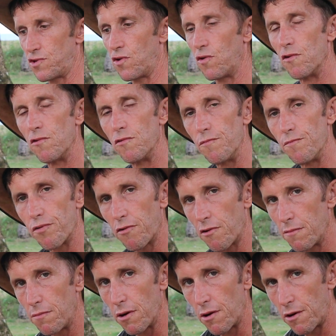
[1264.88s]
call
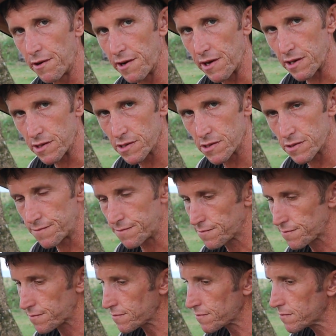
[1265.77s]
probiotics.
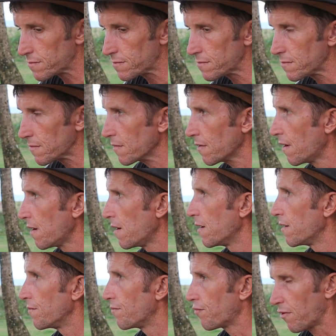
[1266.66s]

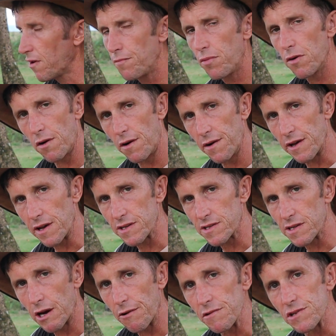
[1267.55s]

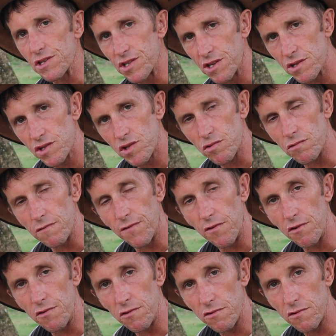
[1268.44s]
Probiotics are essential
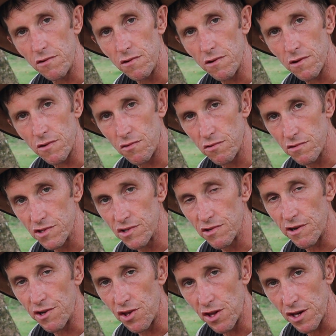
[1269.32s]
for your good
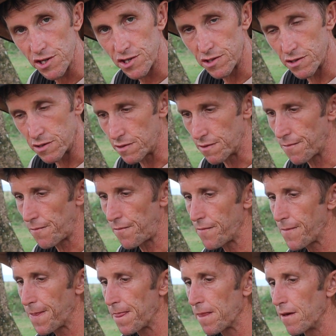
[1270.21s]
digestion.
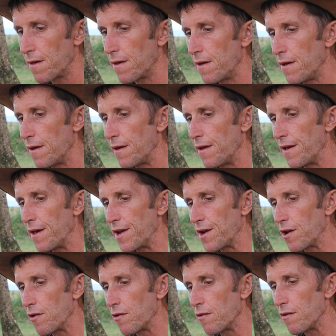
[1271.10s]

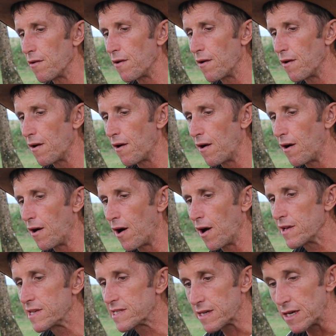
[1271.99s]
You know,
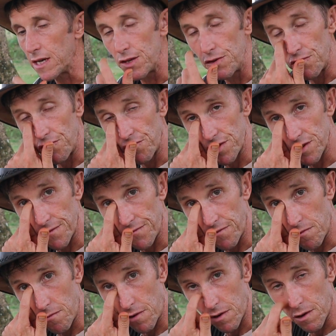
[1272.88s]
I studied nutrition
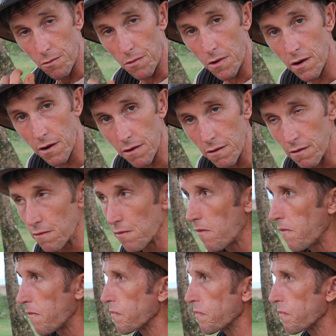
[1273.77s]
for quite a while,